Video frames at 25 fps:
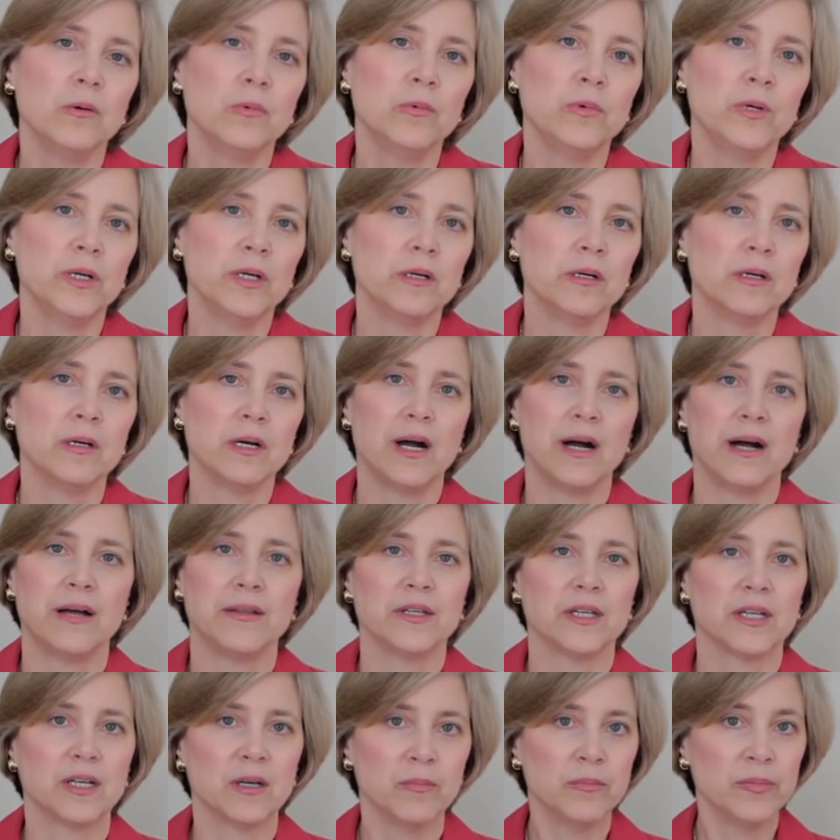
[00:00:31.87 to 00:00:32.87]
We're
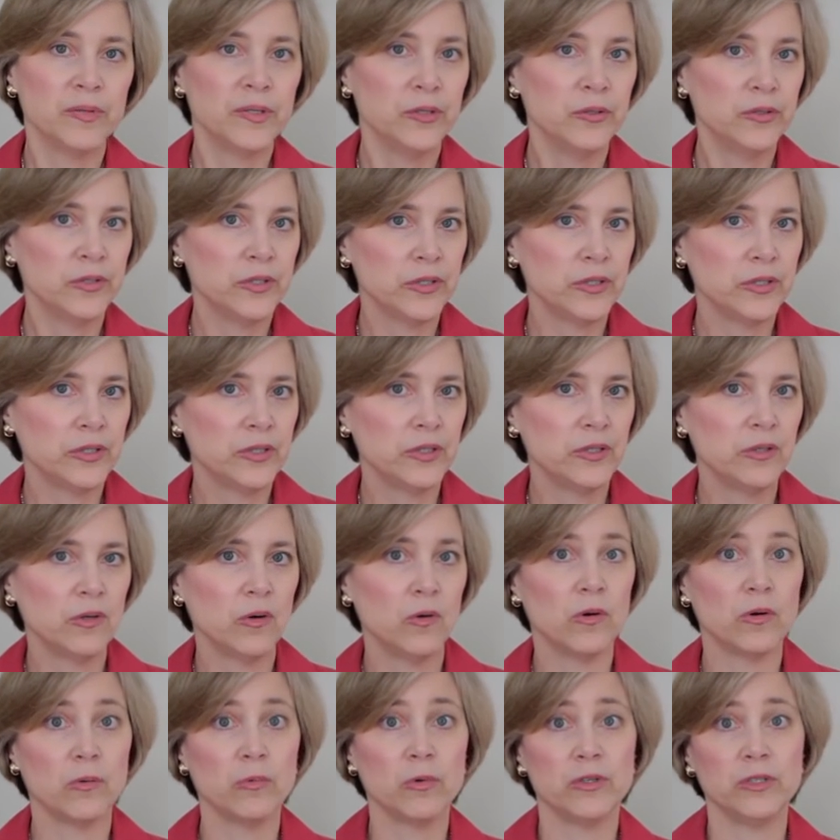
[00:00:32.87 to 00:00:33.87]
on the computer,
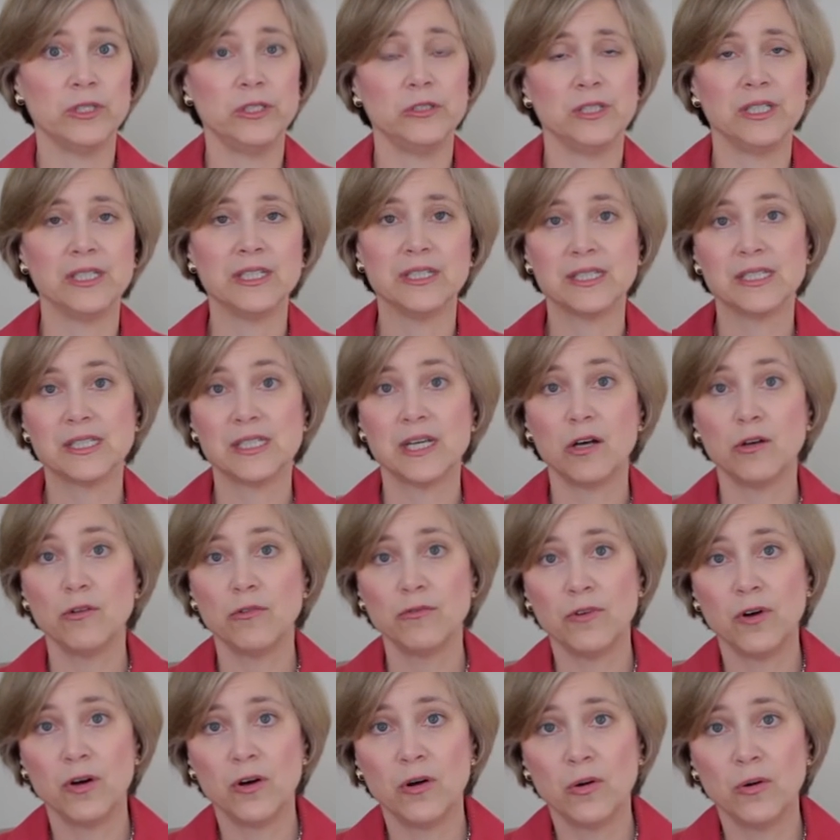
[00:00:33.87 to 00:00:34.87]
or we're using a cell
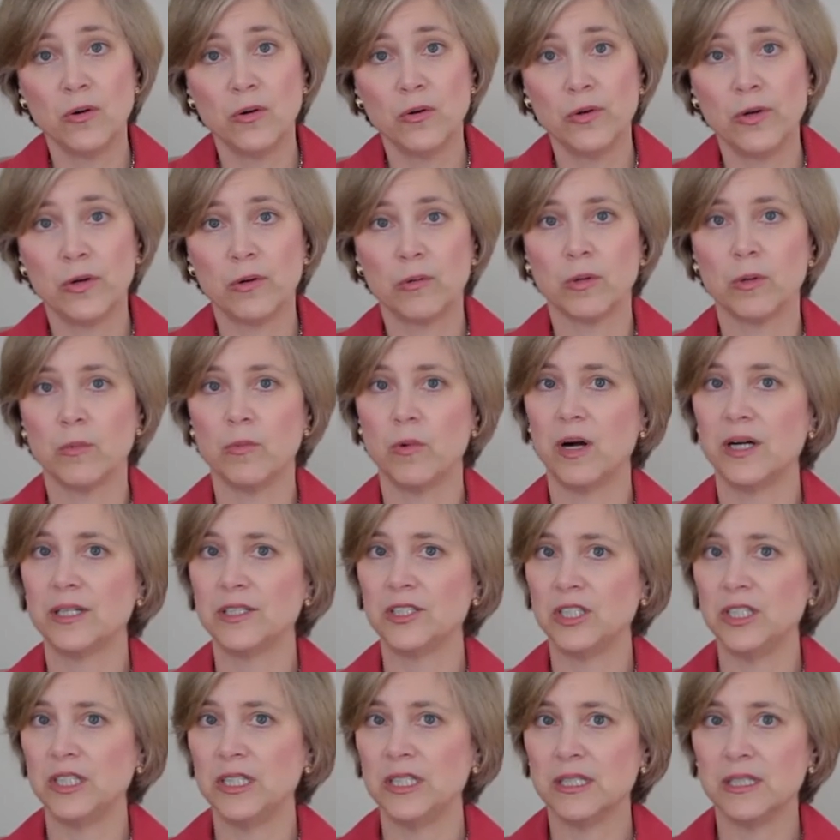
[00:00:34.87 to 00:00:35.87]
phone, or we're
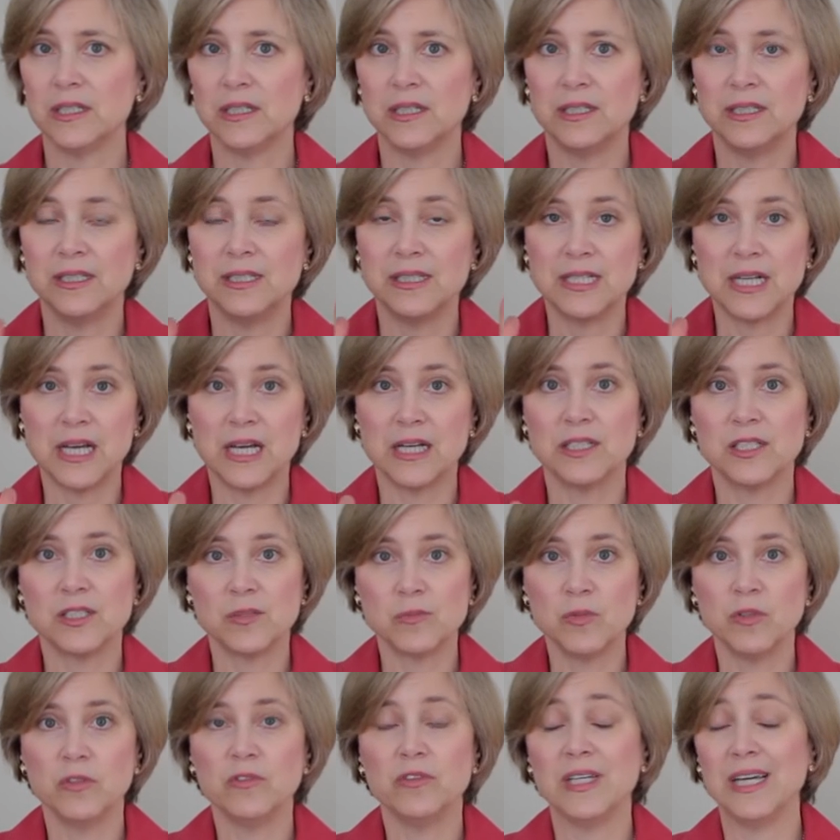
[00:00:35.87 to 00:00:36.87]
watching an
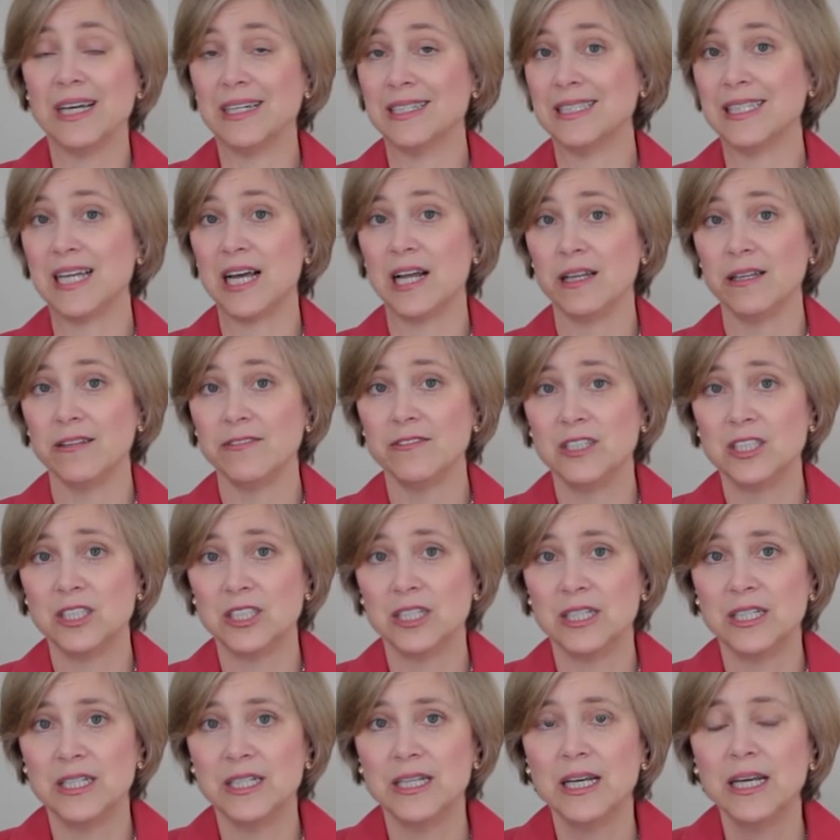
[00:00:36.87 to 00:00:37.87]
intense movie on
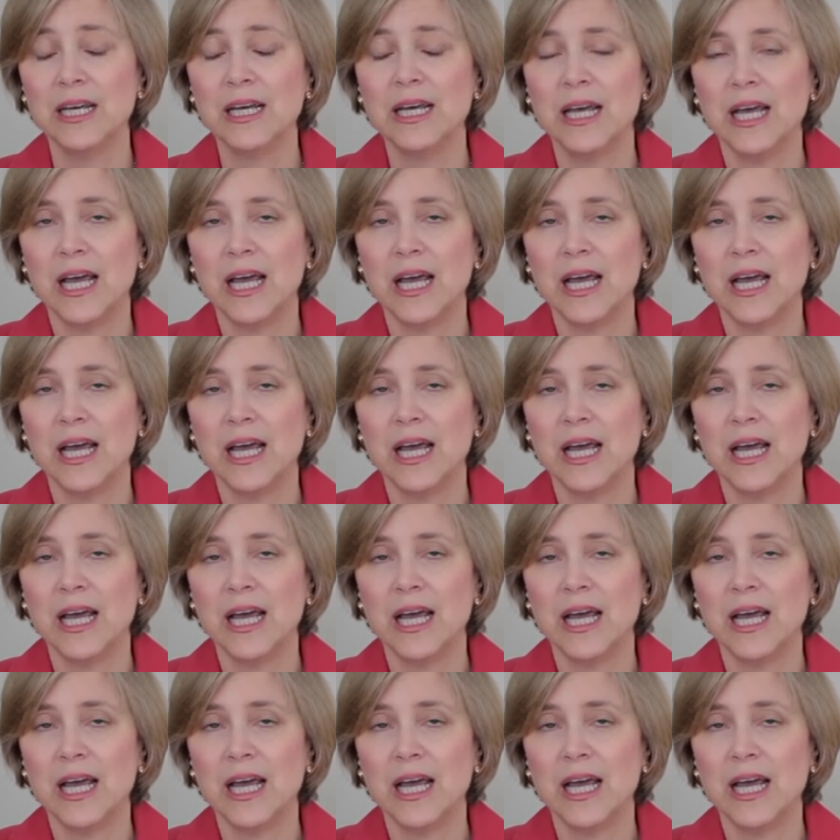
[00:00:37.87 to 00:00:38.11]
television.